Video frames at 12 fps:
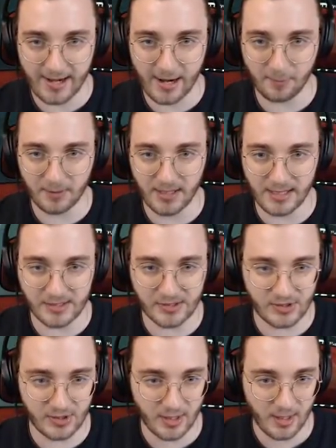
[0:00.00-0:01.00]
And now
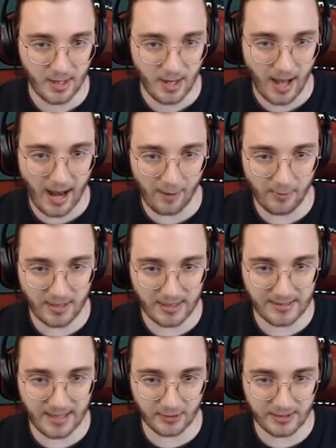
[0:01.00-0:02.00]
please, are we
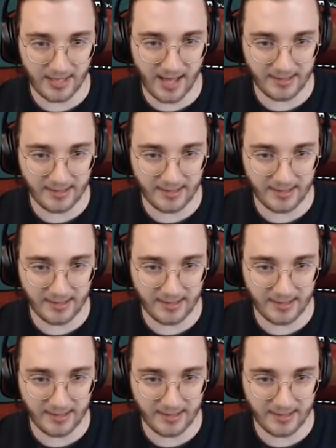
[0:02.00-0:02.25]
gonna nail the